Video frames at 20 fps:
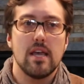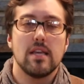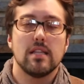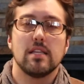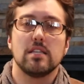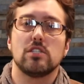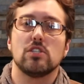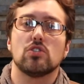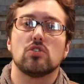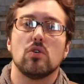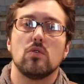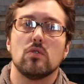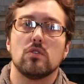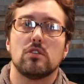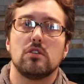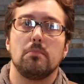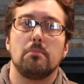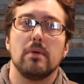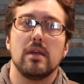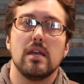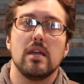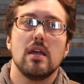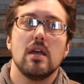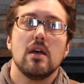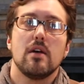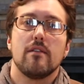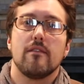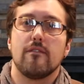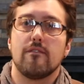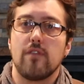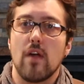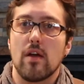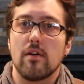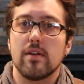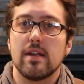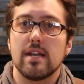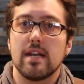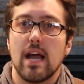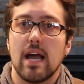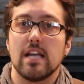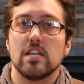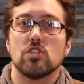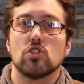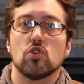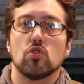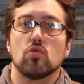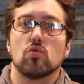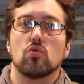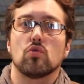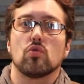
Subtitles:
This is going to be very nice,